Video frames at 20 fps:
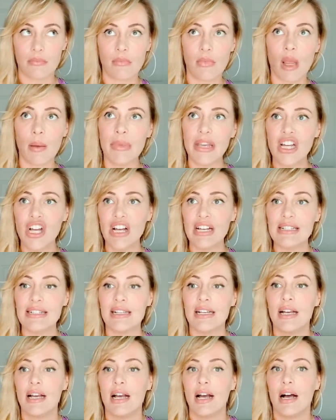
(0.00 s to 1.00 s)
because
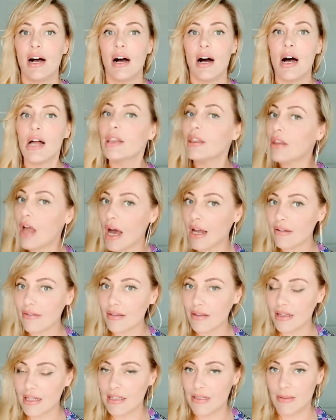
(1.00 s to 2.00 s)
a lot of
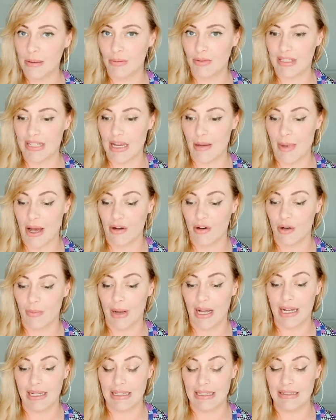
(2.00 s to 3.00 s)
the things people say about her
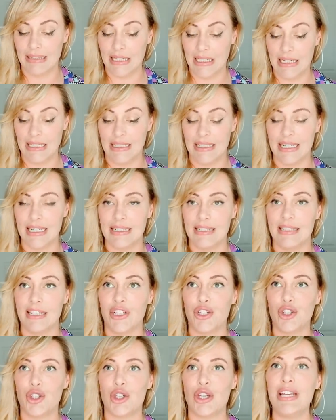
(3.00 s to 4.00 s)
behind the scenes is that
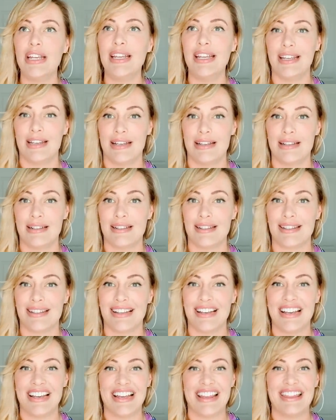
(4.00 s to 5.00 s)
she is
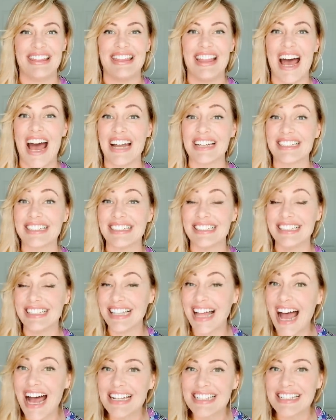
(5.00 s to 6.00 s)
that
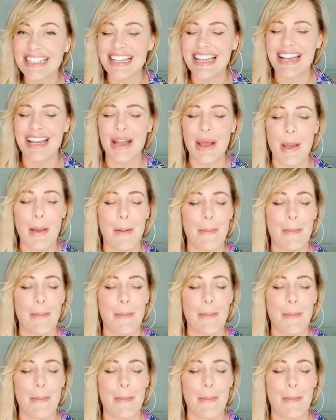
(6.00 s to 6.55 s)
classic